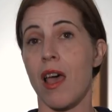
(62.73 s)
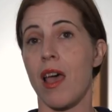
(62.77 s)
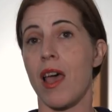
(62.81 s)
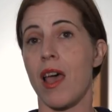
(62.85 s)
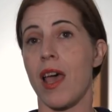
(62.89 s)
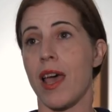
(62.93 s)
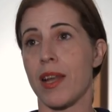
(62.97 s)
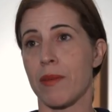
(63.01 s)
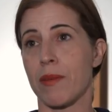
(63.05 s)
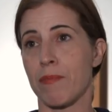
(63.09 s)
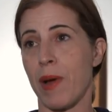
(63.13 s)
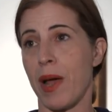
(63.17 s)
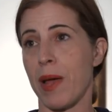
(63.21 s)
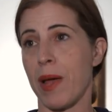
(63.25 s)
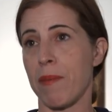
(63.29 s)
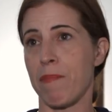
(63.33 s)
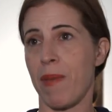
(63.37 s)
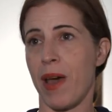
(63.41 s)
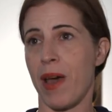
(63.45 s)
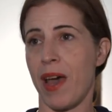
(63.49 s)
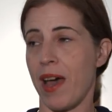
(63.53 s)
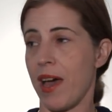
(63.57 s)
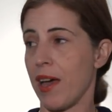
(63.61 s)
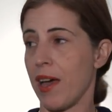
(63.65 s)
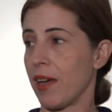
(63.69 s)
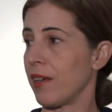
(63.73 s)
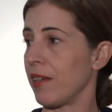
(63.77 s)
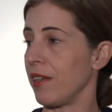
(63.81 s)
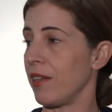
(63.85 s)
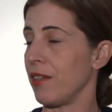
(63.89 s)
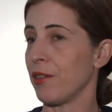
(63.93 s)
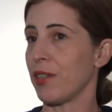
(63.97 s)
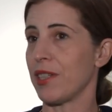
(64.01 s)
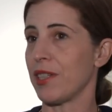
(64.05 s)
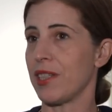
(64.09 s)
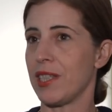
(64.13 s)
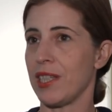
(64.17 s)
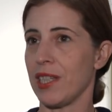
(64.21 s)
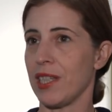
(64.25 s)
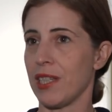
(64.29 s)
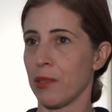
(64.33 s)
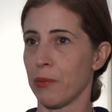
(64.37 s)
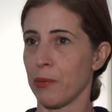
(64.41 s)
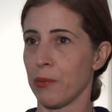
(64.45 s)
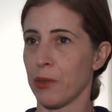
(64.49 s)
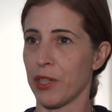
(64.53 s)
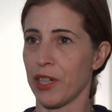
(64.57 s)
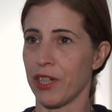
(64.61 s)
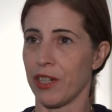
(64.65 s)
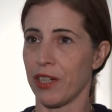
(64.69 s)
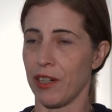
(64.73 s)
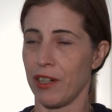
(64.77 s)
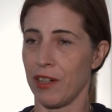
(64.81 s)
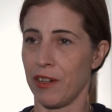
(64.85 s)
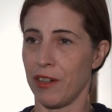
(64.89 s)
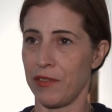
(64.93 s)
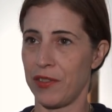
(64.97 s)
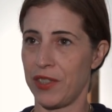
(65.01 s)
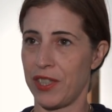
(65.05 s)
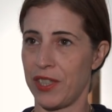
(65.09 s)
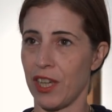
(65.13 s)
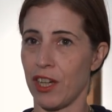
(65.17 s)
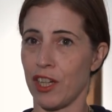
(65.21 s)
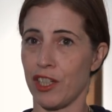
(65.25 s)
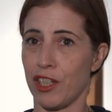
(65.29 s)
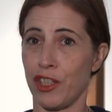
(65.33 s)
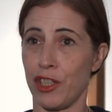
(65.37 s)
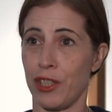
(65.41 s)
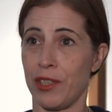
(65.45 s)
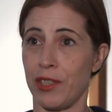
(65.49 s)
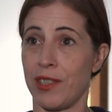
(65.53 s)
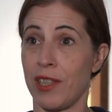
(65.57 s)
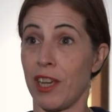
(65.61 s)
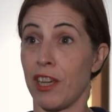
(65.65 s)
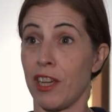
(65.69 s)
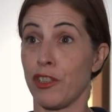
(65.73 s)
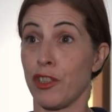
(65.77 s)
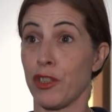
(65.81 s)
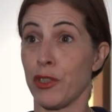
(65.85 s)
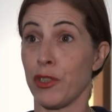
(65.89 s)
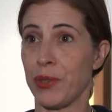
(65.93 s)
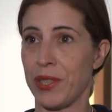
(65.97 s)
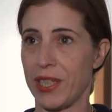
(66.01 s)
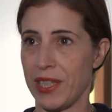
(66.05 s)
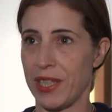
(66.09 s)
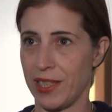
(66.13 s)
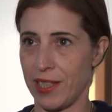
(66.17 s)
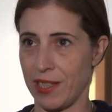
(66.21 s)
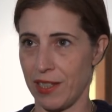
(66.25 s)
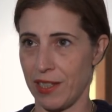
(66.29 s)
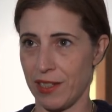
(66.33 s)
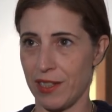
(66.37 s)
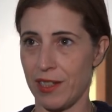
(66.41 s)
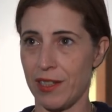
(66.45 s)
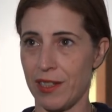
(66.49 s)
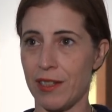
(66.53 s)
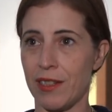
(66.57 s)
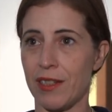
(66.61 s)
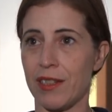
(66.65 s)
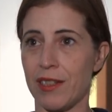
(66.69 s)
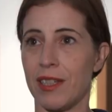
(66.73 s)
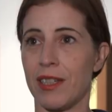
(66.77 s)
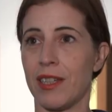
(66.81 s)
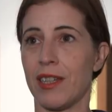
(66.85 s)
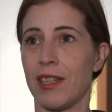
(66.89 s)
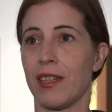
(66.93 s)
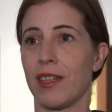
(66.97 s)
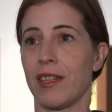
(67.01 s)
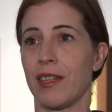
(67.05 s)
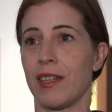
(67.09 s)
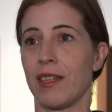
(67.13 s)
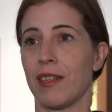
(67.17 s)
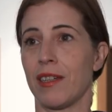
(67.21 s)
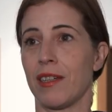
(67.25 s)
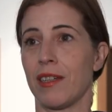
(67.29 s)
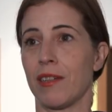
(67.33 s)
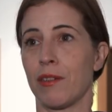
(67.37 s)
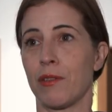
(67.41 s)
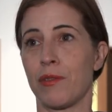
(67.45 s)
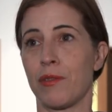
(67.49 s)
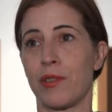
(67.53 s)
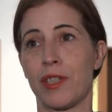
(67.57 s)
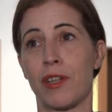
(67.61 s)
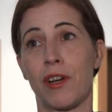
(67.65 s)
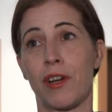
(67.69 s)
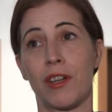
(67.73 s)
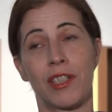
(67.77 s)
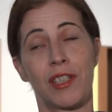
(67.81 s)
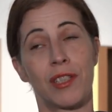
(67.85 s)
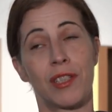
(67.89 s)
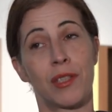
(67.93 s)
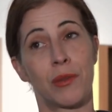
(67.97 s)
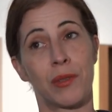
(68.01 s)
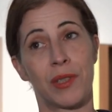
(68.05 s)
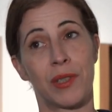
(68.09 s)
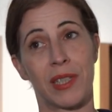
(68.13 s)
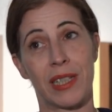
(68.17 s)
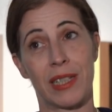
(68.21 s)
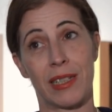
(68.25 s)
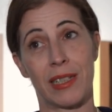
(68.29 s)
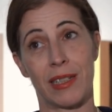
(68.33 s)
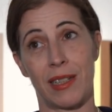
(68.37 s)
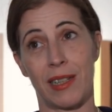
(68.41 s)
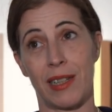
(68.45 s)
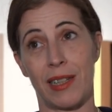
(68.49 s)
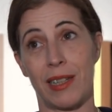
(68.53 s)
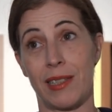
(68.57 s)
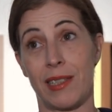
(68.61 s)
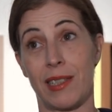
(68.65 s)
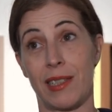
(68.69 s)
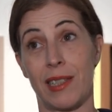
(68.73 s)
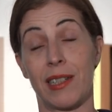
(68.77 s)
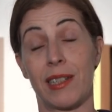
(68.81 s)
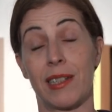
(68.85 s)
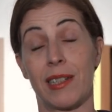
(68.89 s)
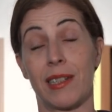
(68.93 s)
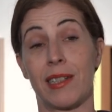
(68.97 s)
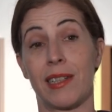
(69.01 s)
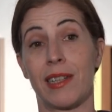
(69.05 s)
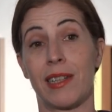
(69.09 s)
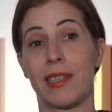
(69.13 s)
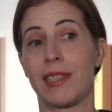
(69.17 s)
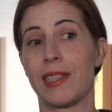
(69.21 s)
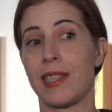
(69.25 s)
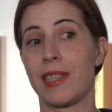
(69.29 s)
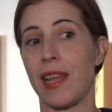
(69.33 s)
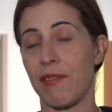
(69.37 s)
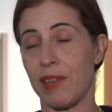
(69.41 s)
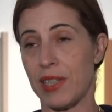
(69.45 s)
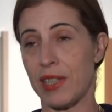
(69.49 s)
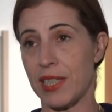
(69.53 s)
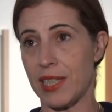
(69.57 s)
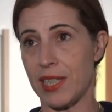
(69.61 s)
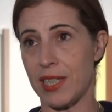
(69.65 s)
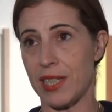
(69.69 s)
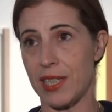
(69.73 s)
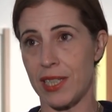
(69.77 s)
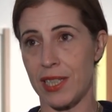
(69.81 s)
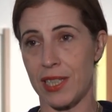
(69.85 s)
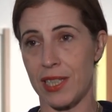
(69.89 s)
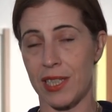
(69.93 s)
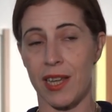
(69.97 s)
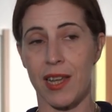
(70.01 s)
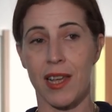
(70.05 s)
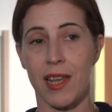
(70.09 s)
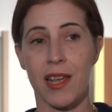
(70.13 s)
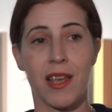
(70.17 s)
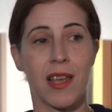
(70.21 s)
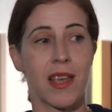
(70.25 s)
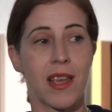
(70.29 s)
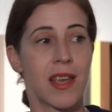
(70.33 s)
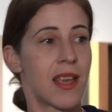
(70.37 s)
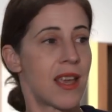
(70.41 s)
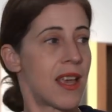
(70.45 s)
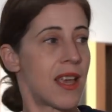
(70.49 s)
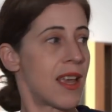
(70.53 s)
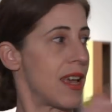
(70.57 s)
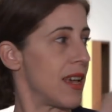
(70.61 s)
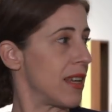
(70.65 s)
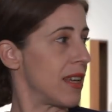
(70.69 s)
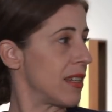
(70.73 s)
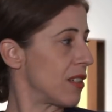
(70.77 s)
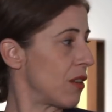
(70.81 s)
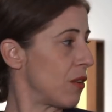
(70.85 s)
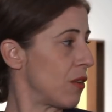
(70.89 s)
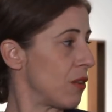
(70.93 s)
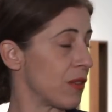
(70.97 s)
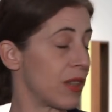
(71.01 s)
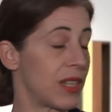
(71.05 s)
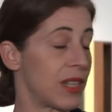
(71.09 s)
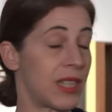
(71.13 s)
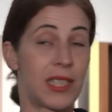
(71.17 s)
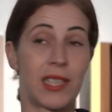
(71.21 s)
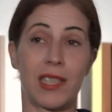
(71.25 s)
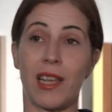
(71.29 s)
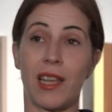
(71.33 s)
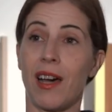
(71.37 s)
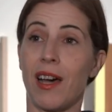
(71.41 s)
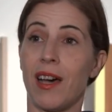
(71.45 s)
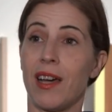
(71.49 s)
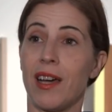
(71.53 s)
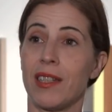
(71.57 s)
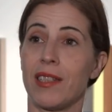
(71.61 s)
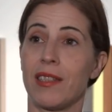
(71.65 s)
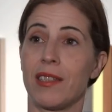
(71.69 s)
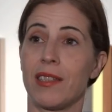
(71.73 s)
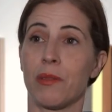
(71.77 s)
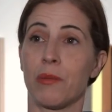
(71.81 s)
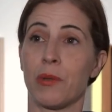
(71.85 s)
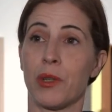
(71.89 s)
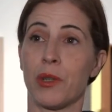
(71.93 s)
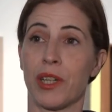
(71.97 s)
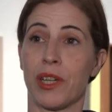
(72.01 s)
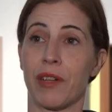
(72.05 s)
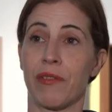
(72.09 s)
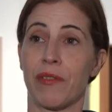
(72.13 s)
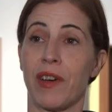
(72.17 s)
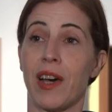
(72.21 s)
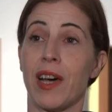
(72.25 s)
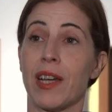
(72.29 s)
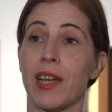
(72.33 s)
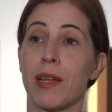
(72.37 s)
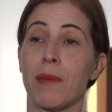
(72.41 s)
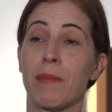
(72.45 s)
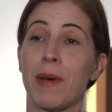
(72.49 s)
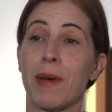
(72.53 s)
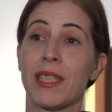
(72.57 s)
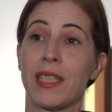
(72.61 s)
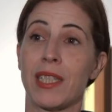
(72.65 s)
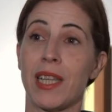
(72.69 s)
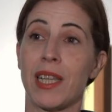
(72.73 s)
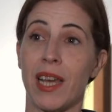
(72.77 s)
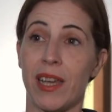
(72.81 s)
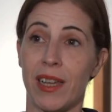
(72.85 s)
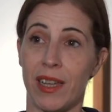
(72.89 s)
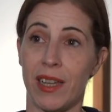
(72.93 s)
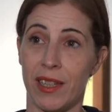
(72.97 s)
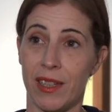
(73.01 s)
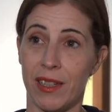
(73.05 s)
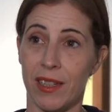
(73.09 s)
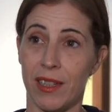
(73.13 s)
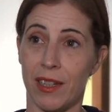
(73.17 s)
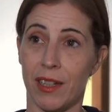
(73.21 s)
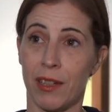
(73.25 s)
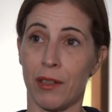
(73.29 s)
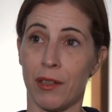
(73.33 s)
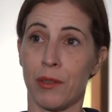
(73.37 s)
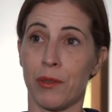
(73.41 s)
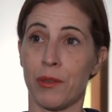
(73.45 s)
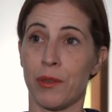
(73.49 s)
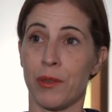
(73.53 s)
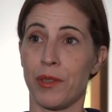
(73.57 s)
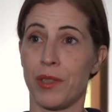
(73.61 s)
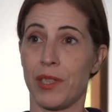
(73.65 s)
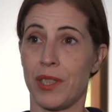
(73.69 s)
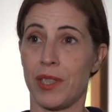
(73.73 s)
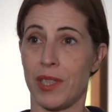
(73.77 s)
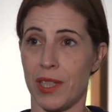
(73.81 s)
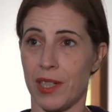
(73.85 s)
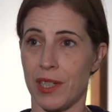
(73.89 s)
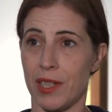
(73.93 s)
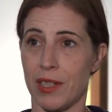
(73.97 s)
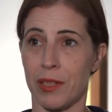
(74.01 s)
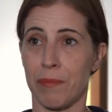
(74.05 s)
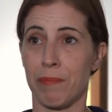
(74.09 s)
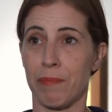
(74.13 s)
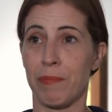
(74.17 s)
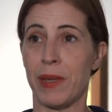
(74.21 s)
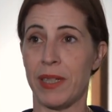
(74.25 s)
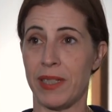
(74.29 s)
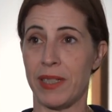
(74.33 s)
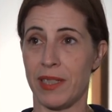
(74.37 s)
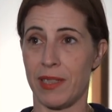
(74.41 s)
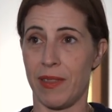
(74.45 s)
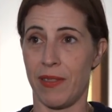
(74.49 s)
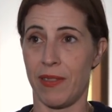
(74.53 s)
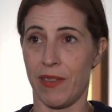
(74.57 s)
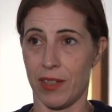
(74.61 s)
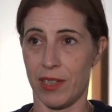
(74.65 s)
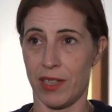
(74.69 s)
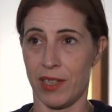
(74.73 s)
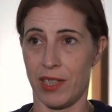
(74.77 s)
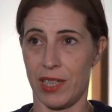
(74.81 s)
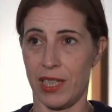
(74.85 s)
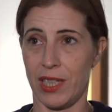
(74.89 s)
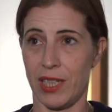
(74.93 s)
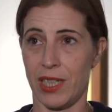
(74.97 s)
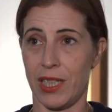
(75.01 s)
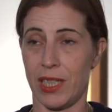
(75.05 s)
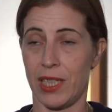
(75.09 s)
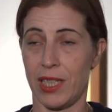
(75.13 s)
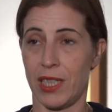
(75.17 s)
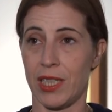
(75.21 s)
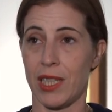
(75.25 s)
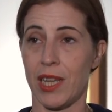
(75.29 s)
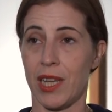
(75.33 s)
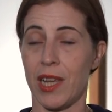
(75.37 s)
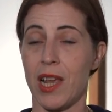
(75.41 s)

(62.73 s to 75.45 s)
At my back, you can see the work of Sergio Sister, uh, who's an artist who is in, is in his 70s. And on this side is the work of Ana Mazzei, who's in her mid-30s.